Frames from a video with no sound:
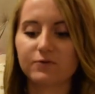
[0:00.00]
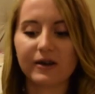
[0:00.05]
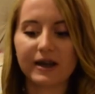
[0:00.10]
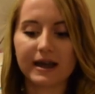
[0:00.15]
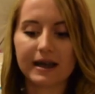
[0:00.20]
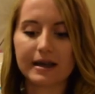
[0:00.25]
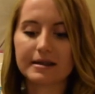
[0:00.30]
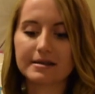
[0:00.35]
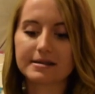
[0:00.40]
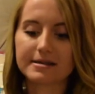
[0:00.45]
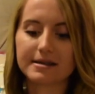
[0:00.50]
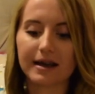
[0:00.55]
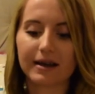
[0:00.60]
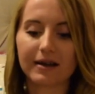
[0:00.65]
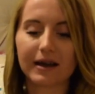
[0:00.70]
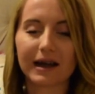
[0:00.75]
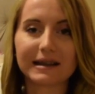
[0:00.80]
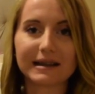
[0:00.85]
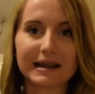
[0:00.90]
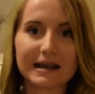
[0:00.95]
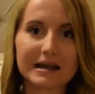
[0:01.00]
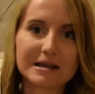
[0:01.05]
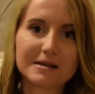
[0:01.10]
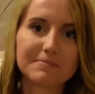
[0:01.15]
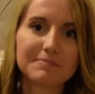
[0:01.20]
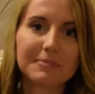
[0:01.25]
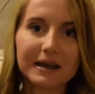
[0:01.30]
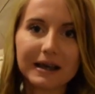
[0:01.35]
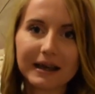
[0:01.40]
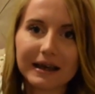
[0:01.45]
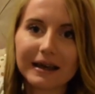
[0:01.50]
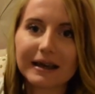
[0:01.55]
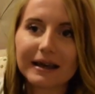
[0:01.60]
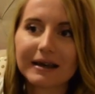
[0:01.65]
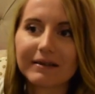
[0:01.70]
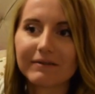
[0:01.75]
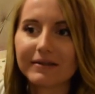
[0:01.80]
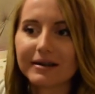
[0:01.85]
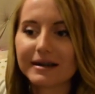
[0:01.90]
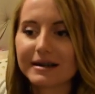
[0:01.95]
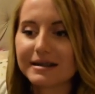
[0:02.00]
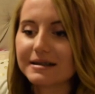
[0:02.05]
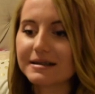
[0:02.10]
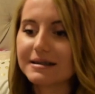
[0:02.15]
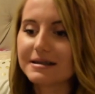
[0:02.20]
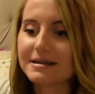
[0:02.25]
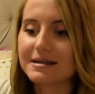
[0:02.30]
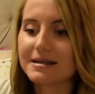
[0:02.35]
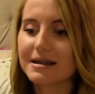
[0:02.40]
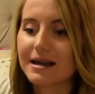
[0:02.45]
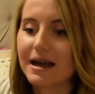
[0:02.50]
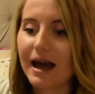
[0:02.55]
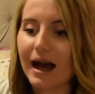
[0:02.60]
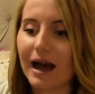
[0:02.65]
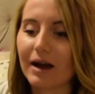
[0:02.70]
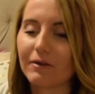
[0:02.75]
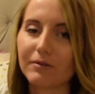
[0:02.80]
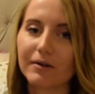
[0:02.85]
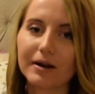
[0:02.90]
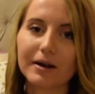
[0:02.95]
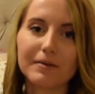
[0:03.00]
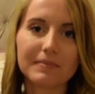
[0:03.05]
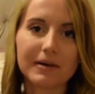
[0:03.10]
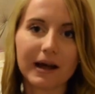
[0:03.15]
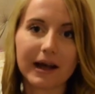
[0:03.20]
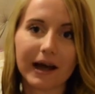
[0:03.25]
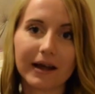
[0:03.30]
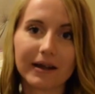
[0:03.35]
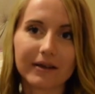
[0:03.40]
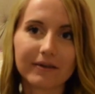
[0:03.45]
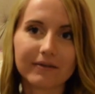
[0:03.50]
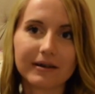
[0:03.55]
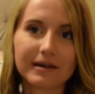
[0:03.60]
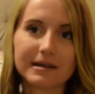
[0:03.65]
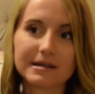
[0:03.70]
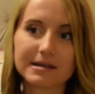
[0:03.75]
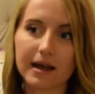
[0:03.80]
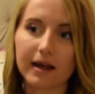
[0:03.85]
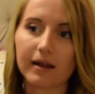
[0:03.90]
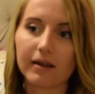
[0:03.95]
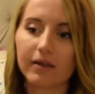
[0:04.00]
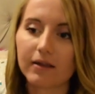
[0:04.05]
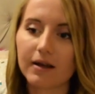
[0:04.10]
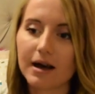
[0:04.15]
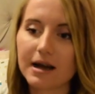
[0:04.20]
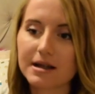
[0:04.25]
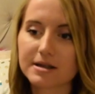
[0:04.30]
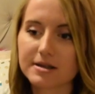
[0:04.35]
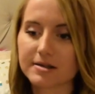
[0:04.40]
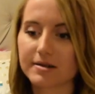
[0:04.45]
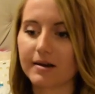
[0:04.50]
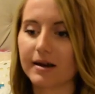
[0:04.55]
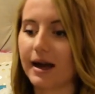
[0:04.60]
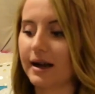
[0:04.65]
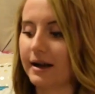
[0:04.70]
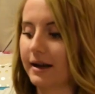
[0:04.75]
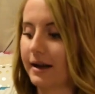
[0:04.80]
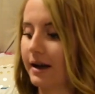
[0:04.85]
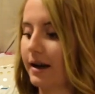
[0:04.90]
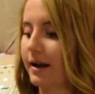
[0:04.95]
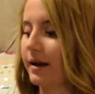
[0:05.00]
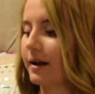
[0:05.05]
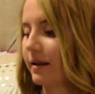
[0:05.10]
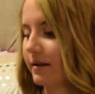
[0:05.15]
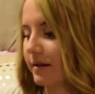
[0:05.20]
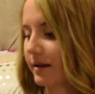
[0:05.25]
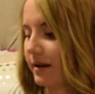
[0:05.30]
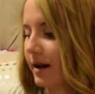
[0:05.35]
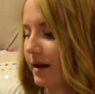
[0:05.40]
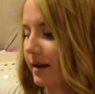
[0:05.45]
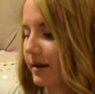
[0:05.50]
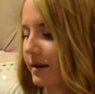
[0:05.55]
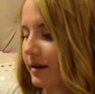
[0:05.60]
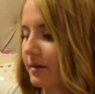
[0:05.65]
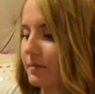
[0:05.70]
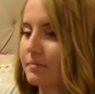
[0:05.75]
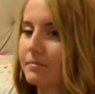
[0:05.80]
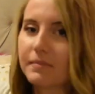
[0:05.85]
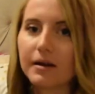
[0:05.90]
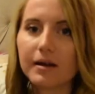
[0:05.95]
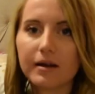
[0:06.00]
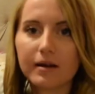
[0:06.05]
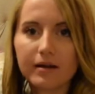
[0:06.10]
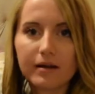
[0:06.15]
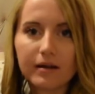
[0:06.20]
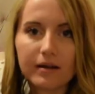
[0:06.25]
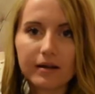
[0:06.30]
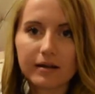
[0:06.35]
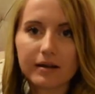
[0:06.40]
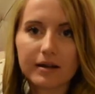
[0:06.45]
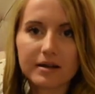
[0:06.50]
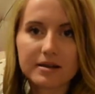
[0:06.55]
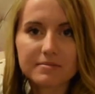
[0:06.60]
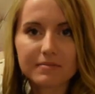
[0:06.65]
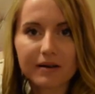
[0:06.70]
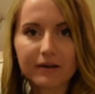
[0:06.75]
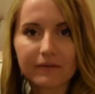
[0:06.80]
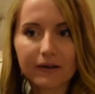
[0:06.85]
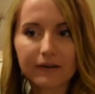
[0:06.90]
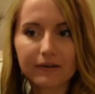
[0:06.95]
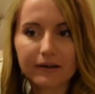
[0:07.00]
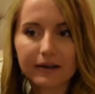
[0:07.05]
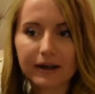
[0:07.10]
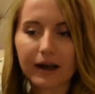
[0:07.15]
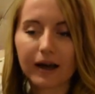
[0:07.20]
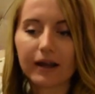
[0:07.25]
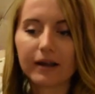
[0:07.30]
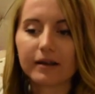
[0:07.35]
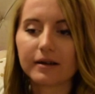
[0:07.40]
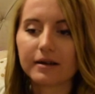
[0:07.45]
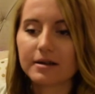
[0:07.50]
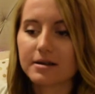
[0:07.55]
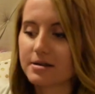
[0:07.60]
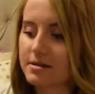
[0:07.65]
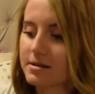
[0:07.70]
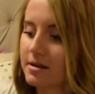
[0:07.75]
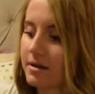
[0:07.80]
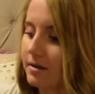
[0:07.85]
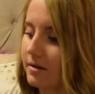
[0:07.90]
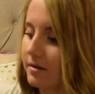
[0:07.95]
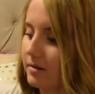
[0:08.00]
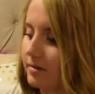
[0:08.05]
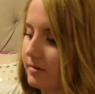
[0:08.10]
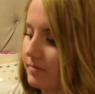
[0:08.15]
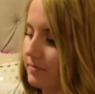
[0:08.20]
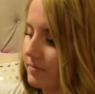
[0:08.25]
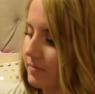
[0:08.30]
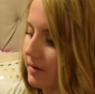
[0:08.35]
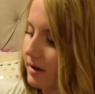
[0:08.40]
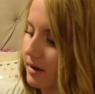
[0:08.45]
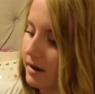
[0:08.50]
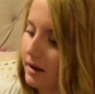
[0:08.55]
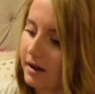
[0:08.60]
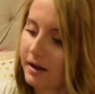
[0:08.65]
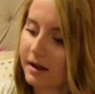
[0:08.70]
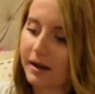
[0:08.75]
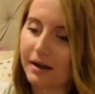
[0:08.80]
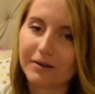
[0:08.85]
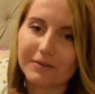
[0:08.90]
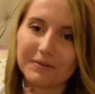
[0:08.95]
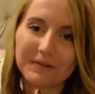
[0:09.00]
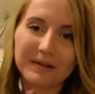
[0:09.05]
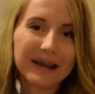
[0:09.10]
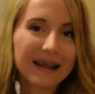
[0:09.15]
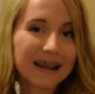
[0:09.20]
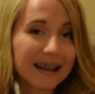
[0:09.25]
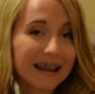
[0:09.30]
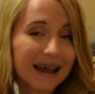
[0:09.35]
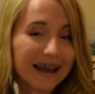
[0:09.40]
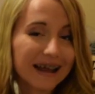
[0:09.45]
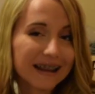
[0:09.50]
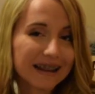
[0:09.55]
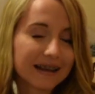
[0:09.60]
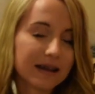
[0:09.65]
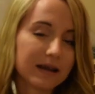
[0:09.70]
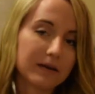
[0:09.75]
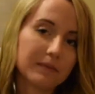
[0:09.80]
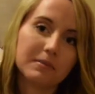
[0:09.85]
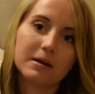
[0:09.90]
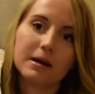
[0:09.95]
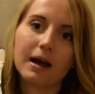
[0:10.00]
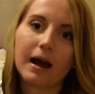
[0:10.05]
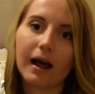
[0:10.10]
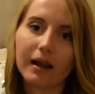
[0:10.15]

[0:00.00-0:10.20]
Vans and I got these pink ones. I wear my other ones a lot, so I had to get another color. This is my favorite color, so I really like them.